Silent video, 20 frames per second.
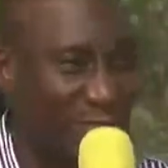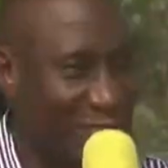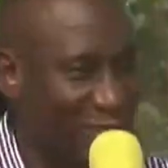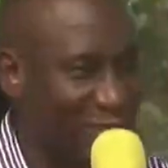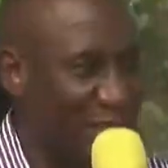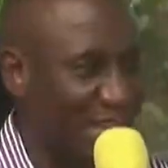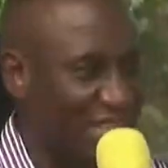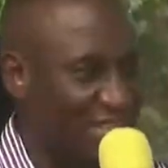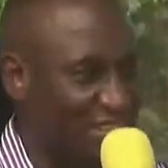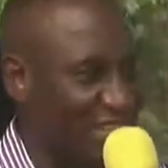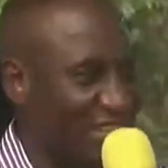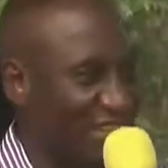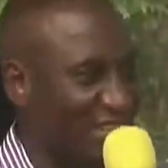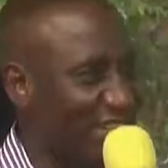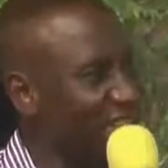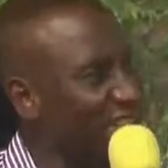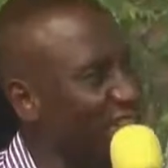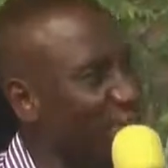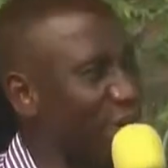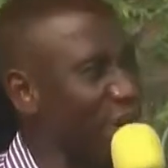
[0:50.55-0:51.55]
in my
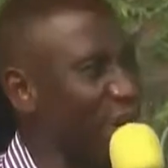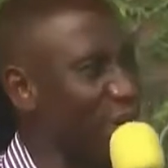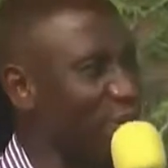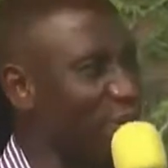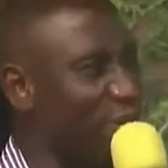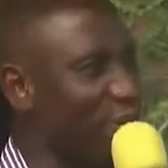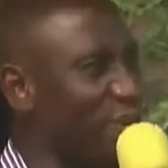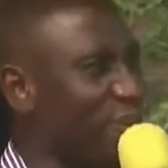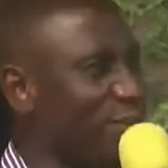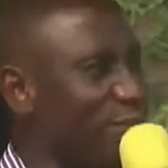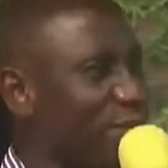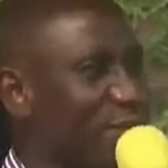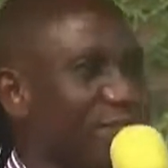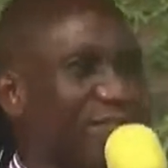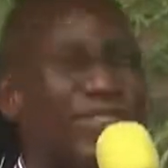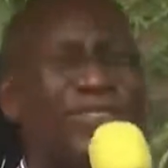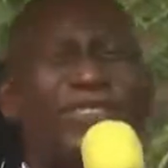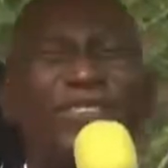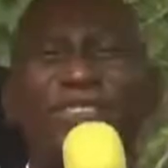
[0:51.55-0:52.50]
state, in my local government.